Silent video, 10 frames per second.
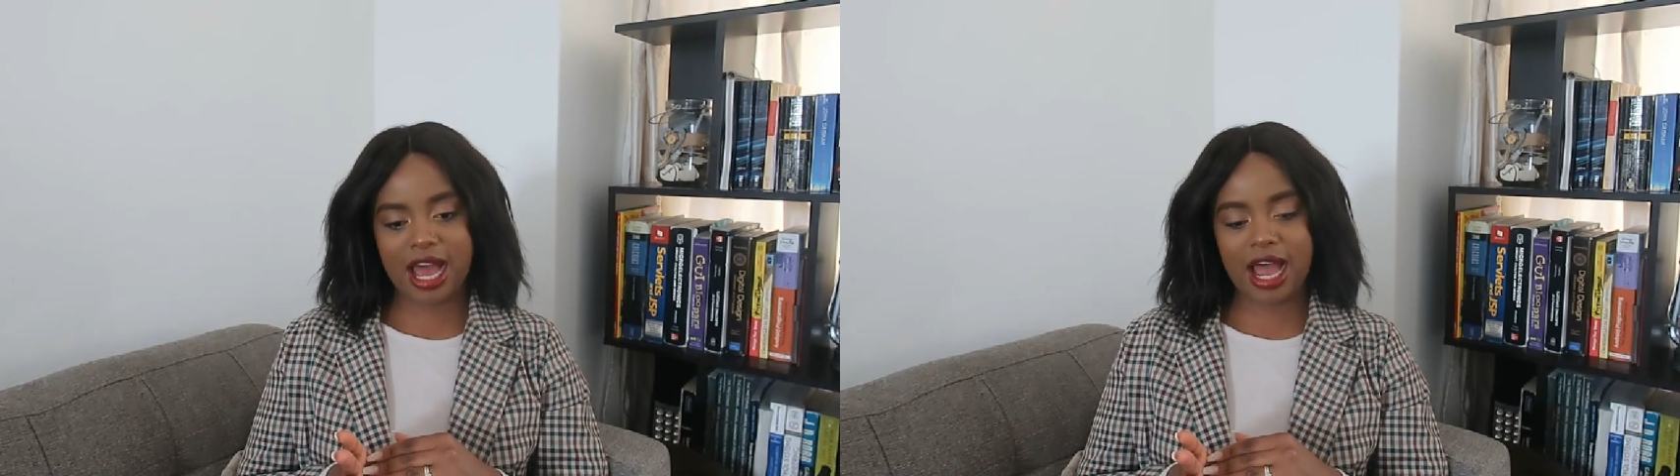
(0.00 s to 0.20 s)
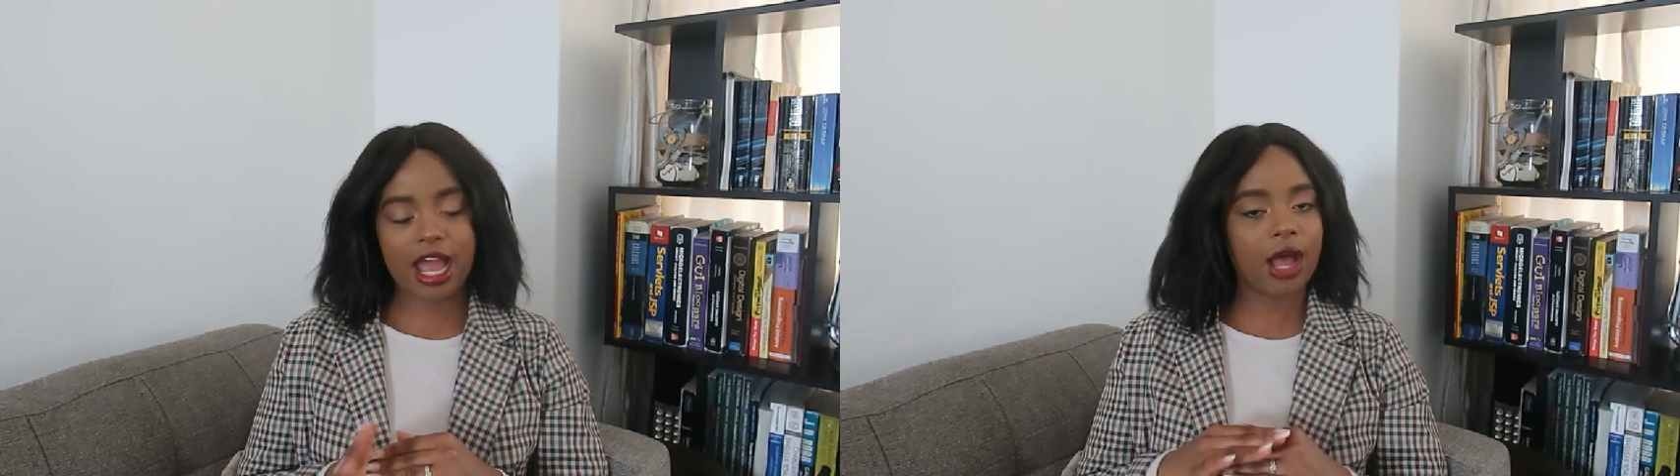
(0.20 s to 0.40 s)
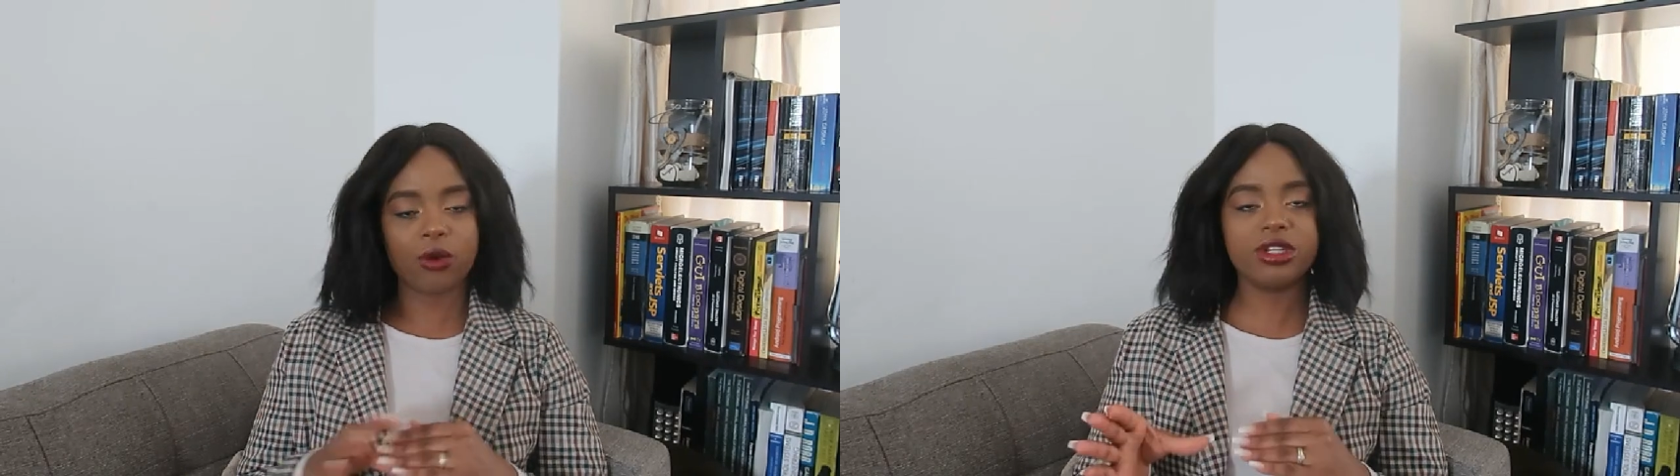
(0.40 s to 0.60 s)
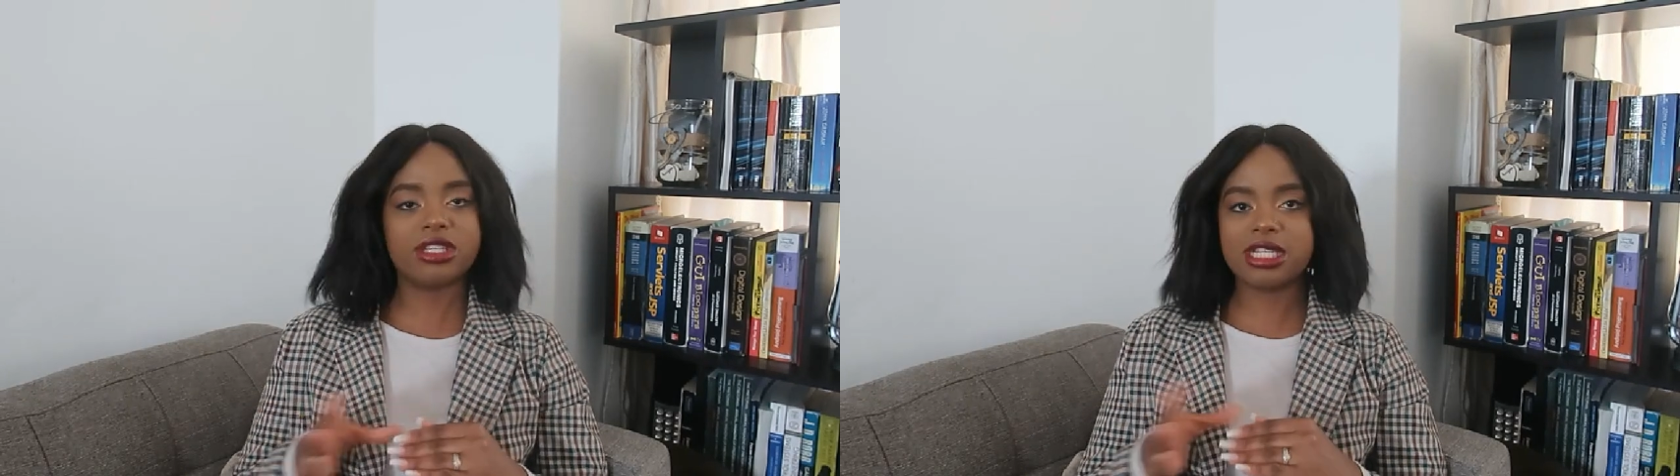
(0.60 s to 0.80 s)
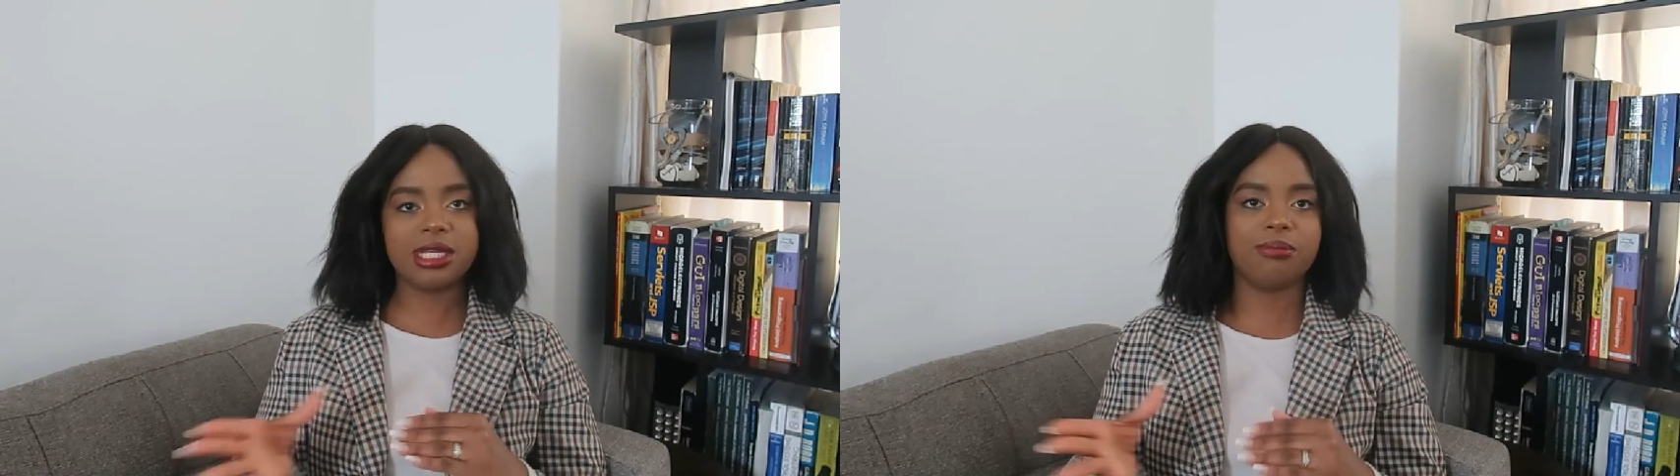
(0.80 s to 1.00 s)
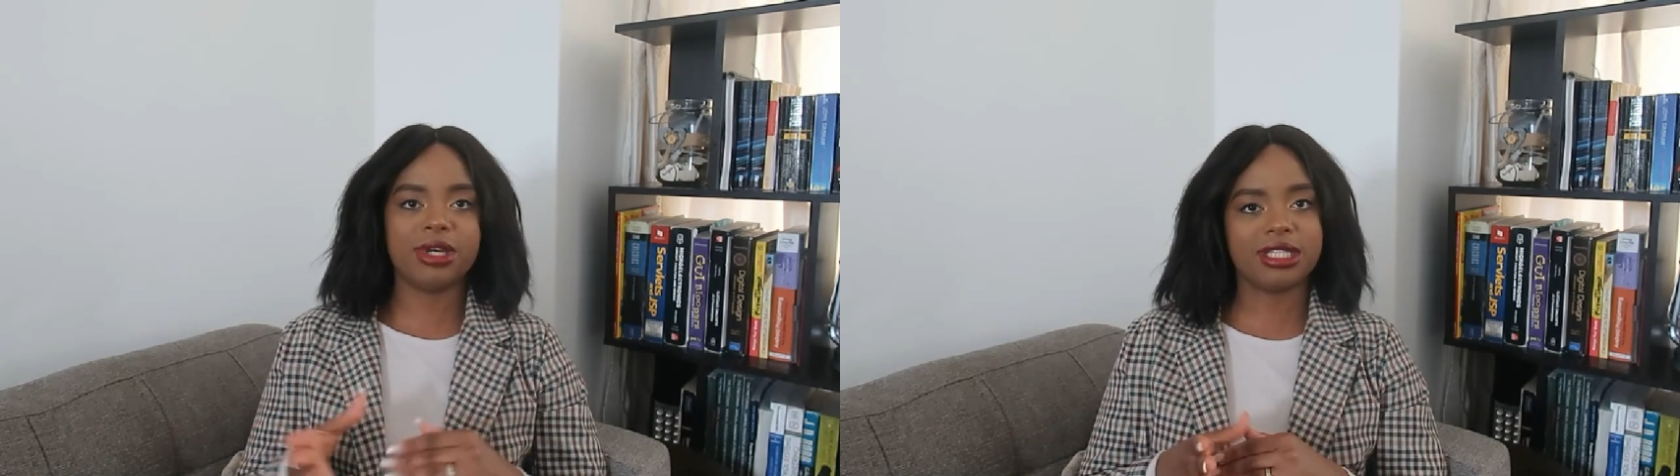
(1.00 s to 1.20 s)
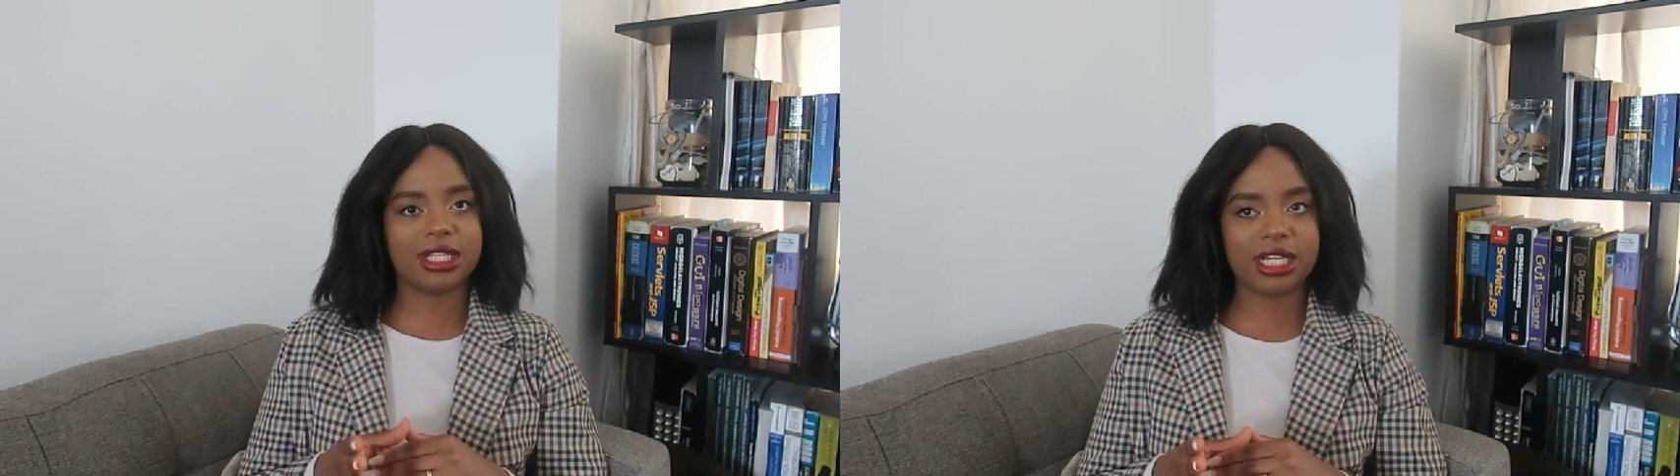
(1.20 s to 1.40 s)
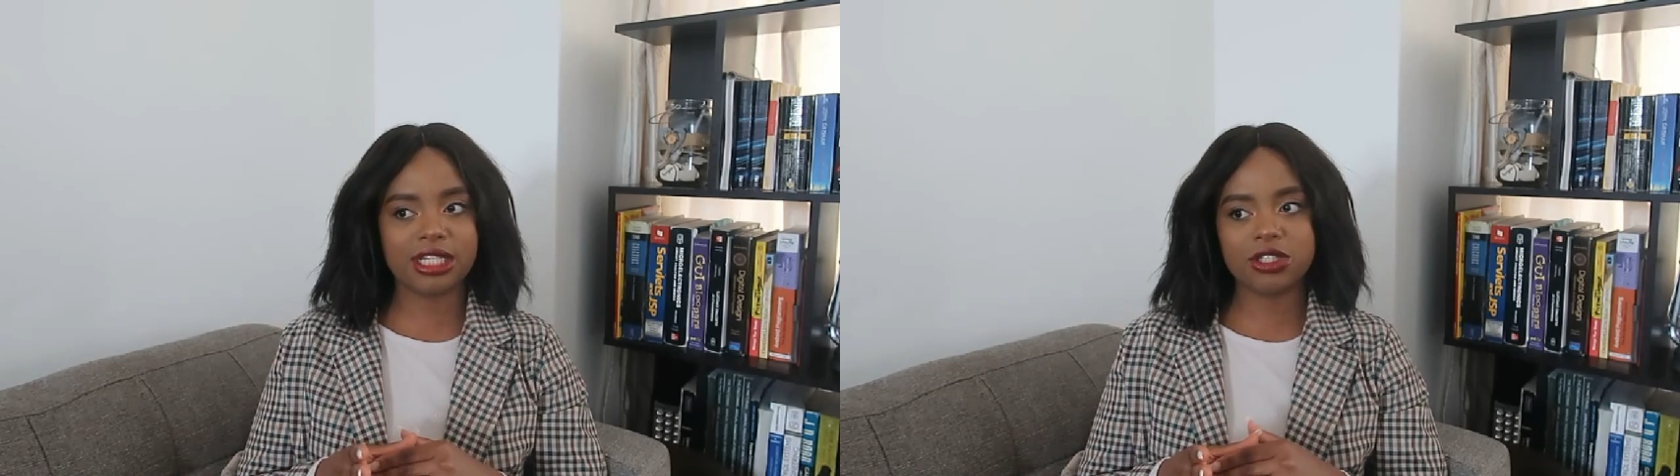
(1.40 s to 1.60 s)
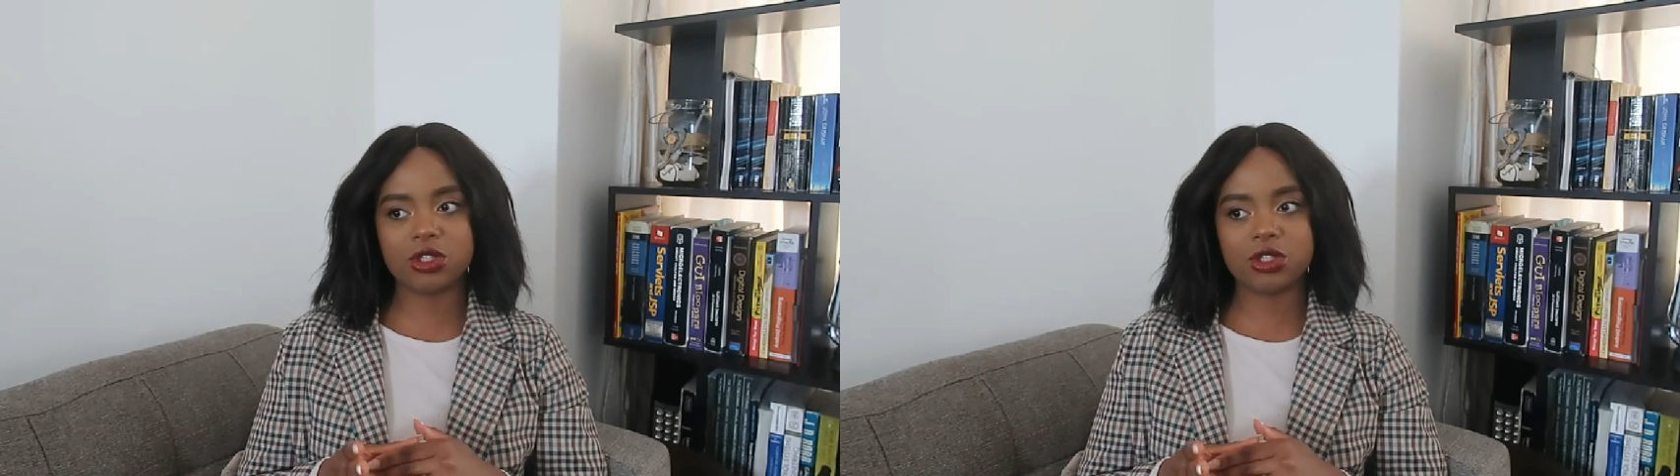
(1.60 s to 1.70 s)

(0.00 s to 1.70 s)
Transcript: I couldn't sleep basically.